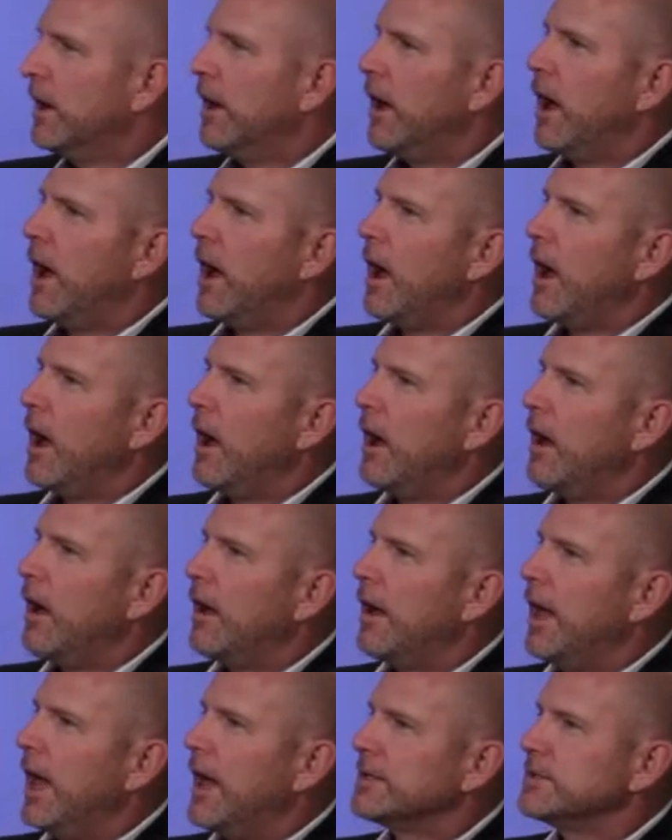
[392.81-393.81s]

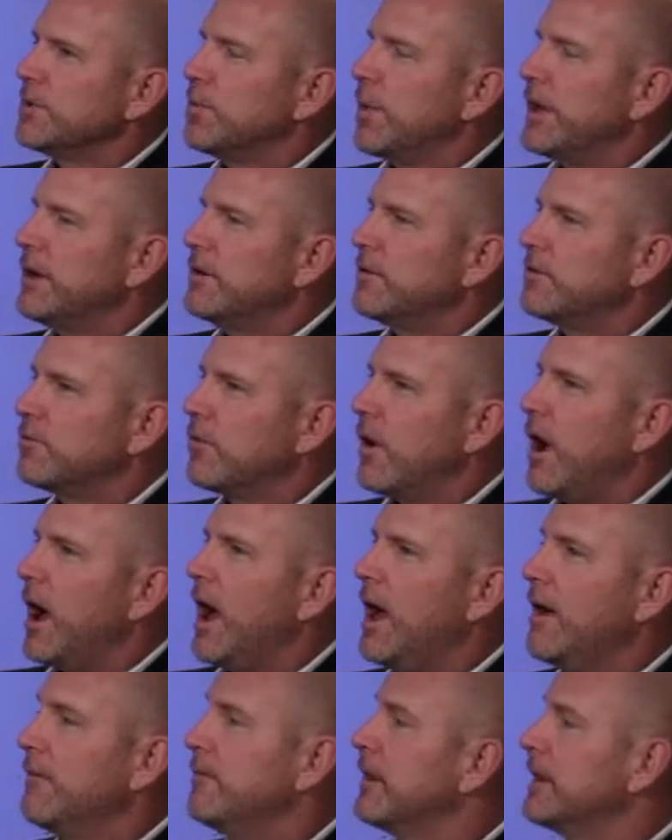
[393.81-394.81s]
as a way to
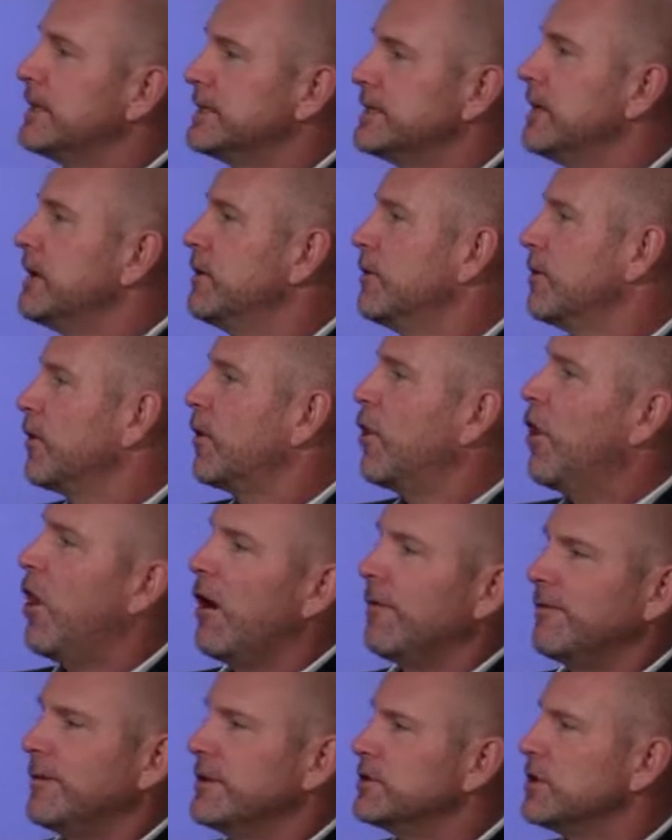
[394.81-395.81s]
drive, let's say you're a
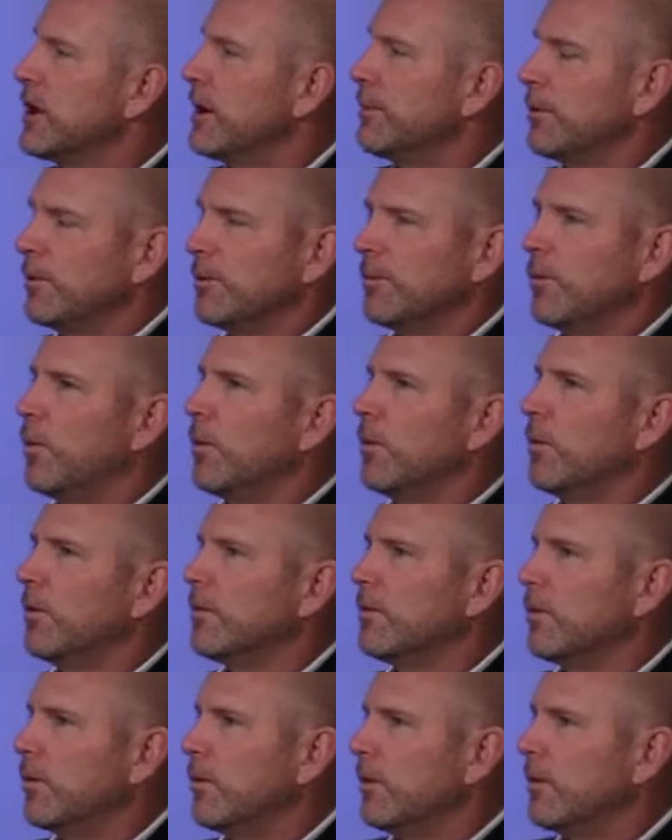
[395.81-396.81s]
coffee shop
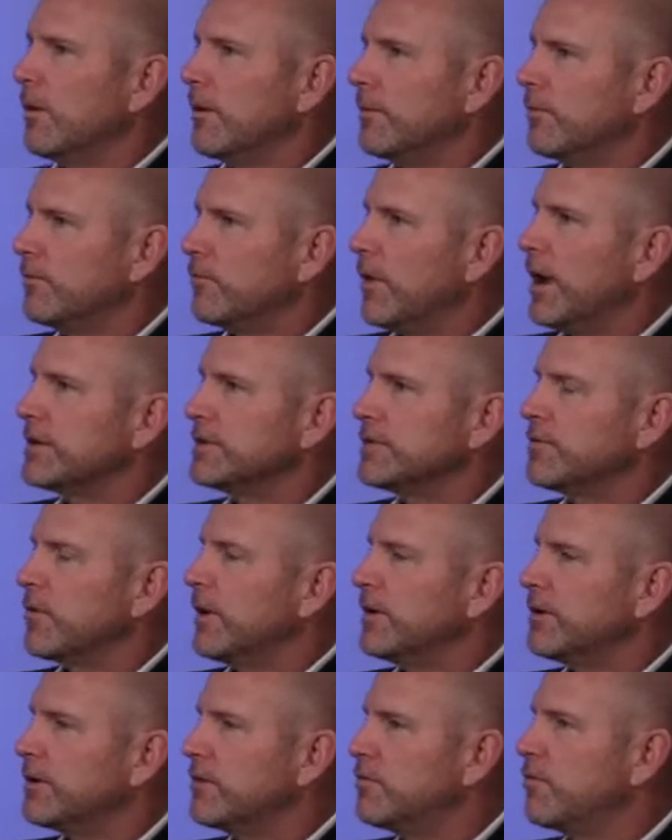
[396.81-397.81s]
or a
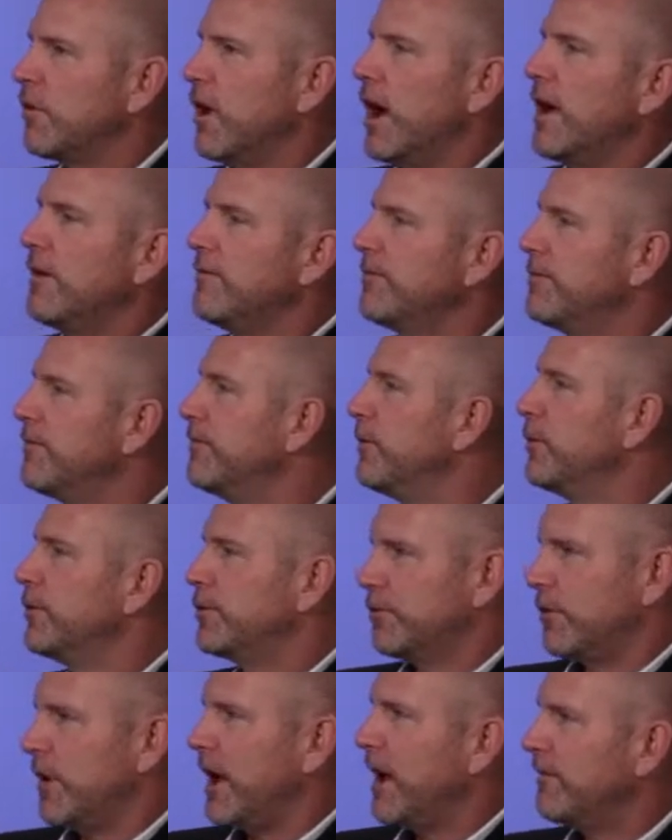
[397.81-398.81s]
restaurant, to drive foot
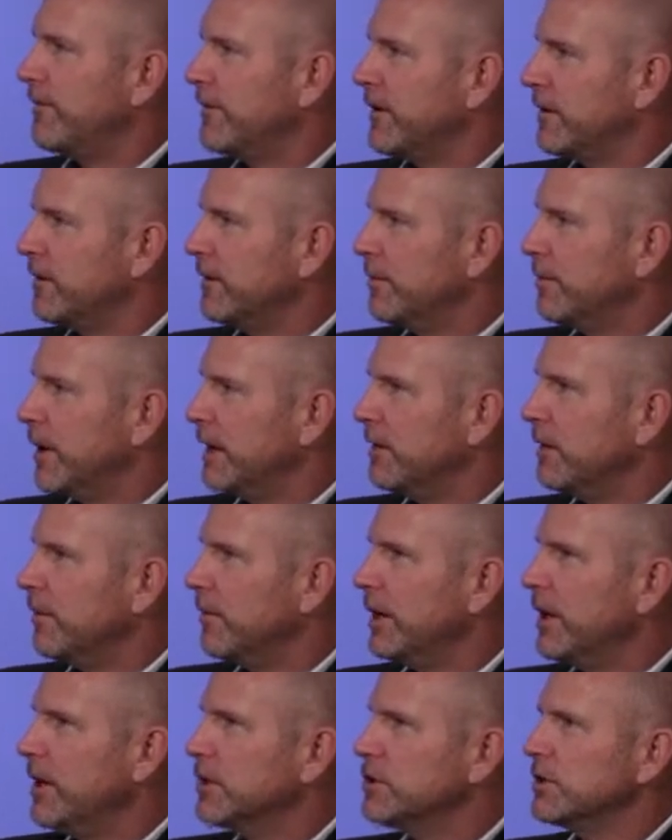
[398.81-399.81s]
traffic to my
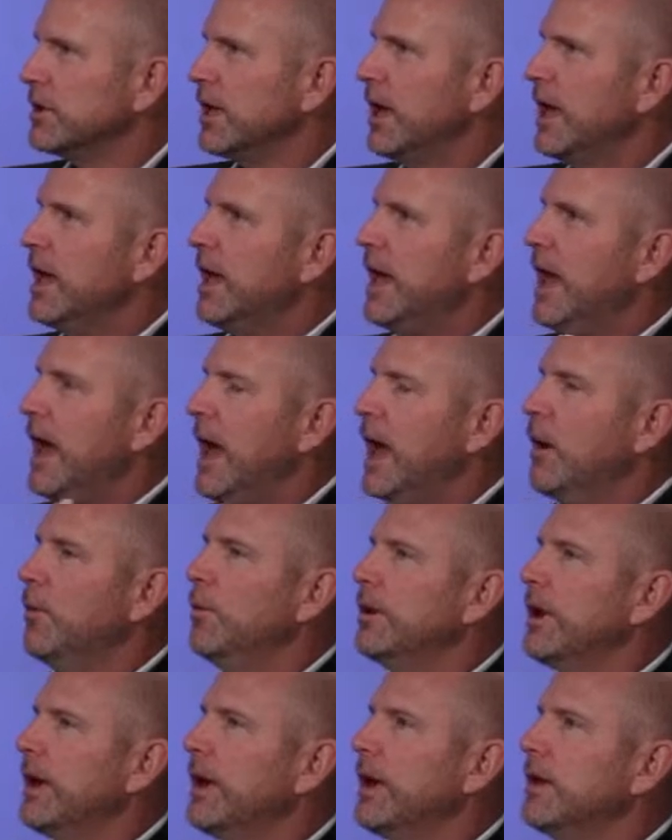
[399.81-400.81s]
location. How
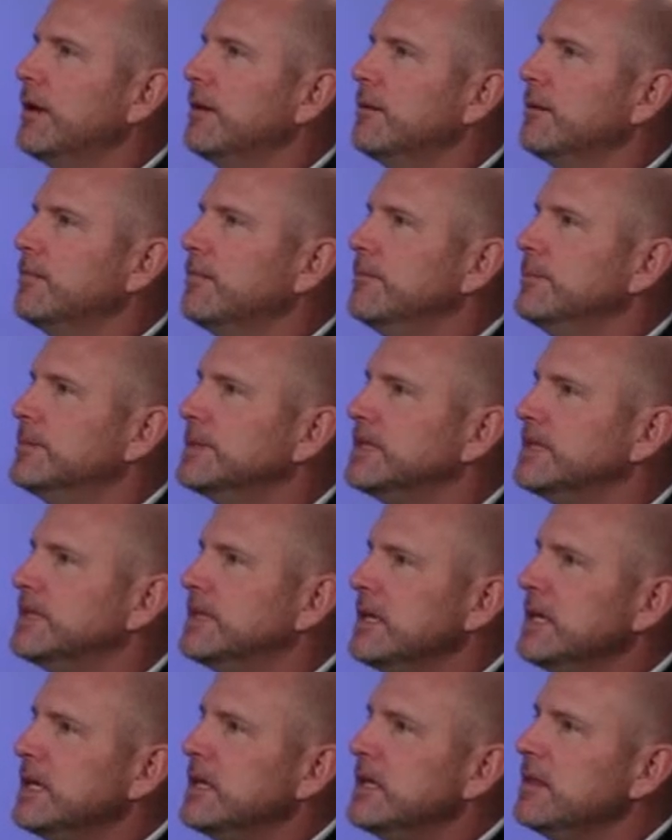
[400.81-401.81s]
would I
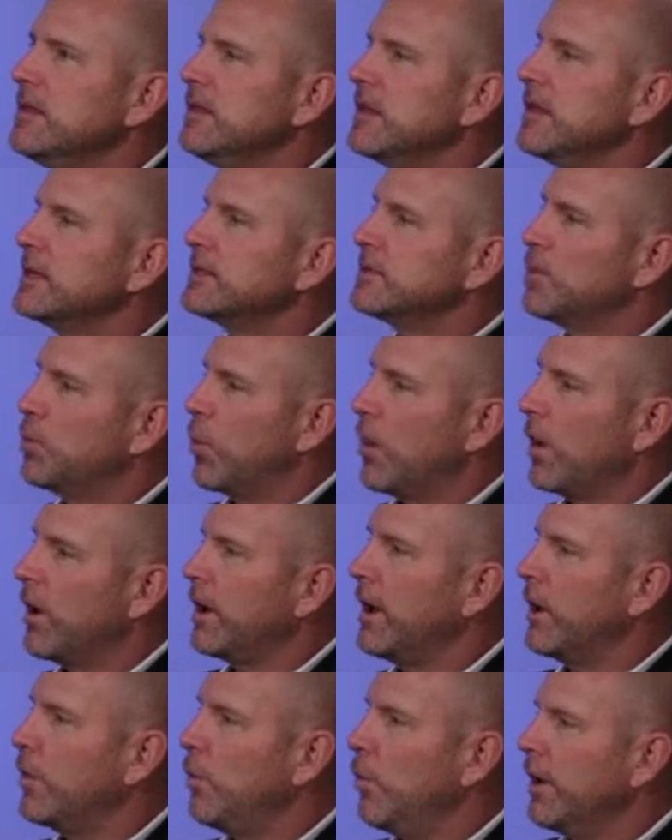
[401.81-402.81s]
see that it's
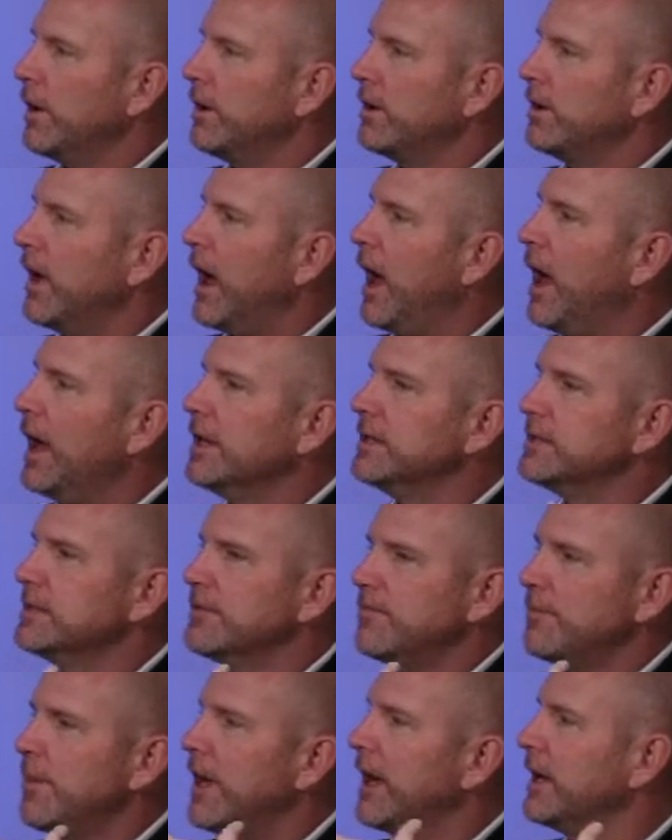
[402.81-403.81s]
working? What kinds
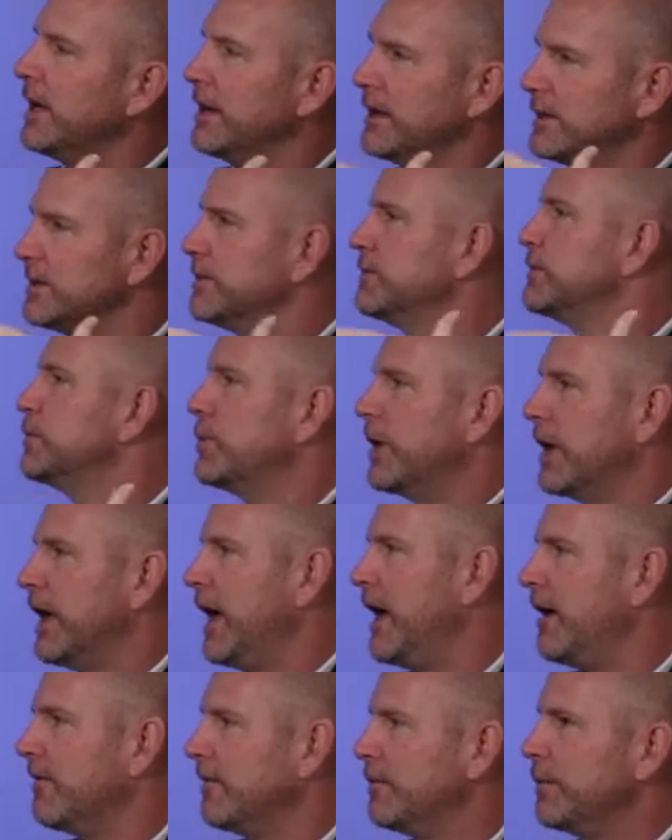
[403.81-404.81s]
of mechanisms would I
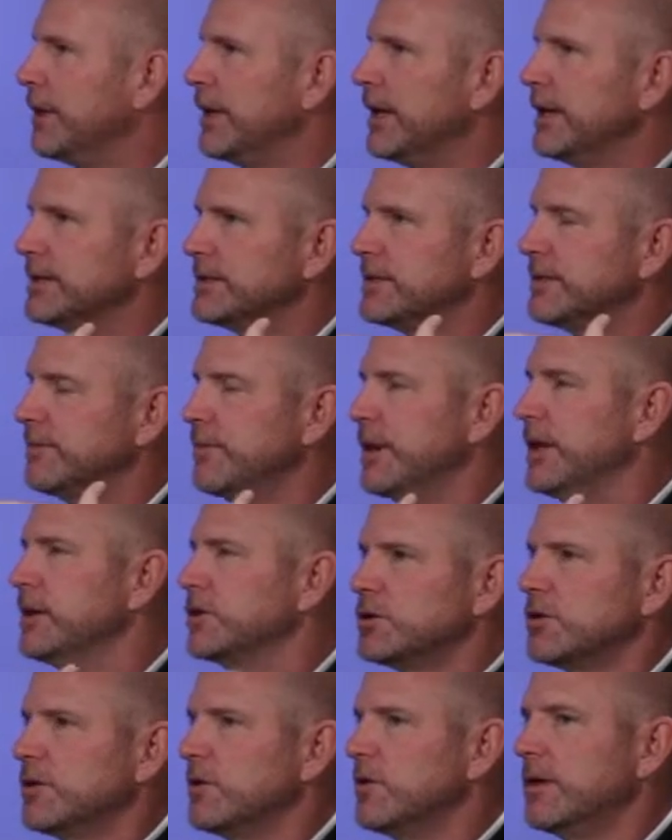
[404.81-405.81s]
have in place to make
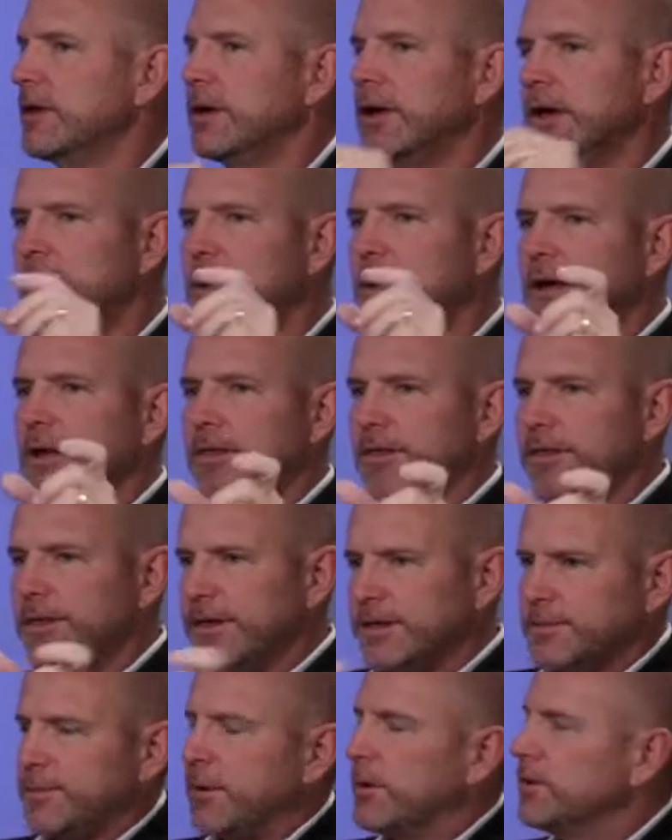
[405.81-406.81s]
sure that
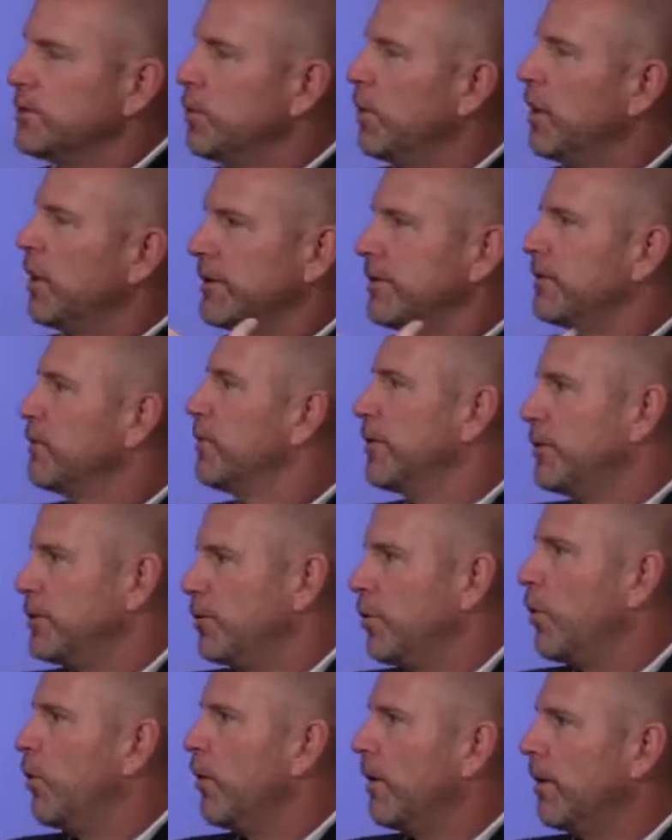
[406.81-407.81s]
this person walking through the
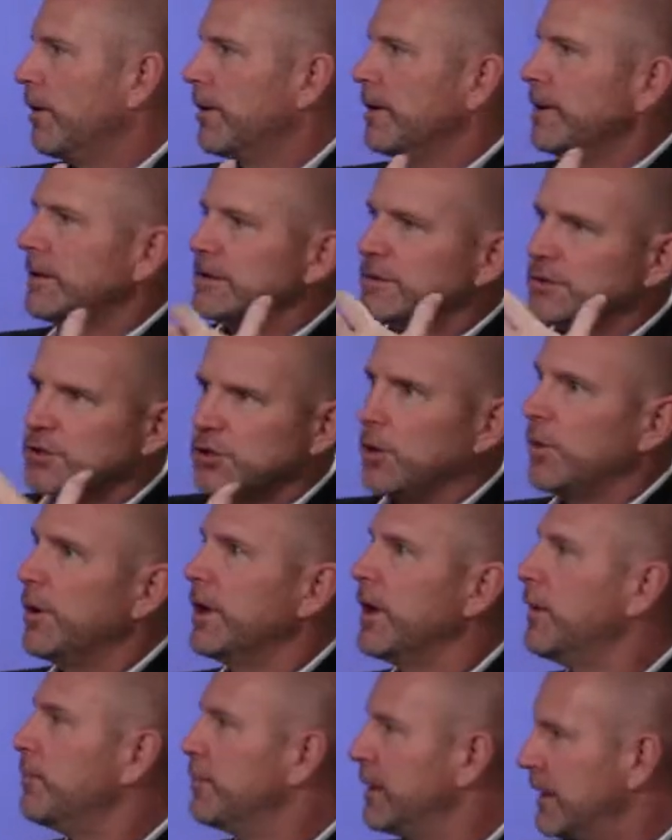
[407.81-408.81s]
door is
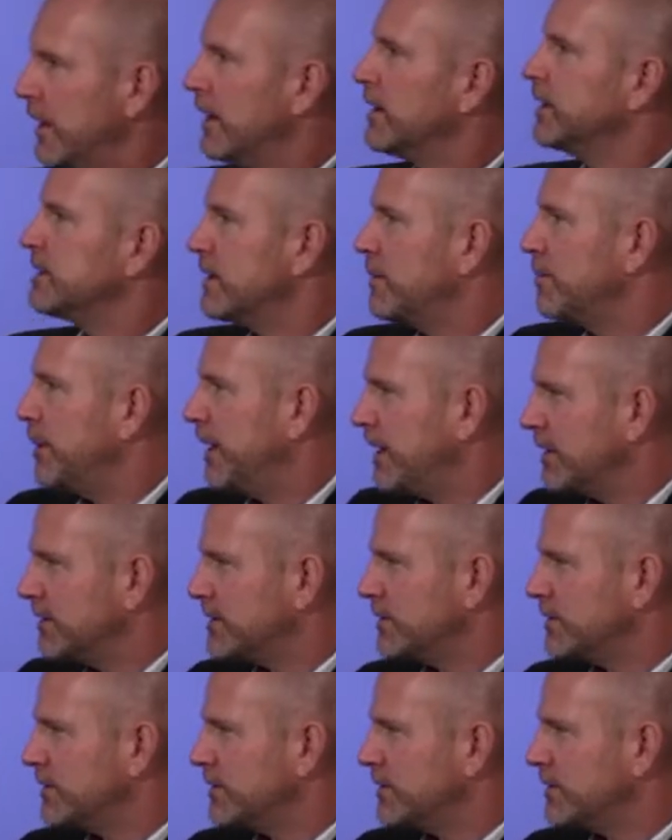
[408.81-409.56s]
showing up because of the paid